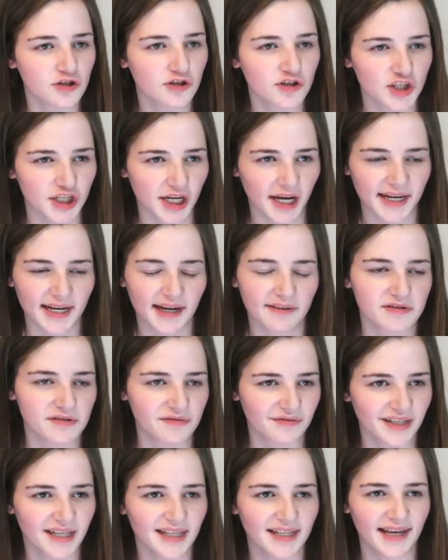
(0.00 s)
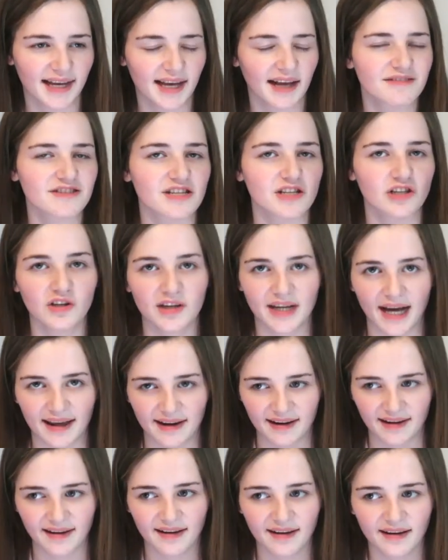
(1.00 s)
touch it and I have to feel it and I have to look
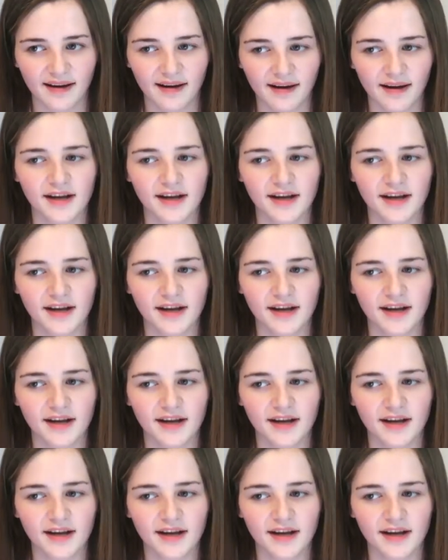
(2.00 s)
at it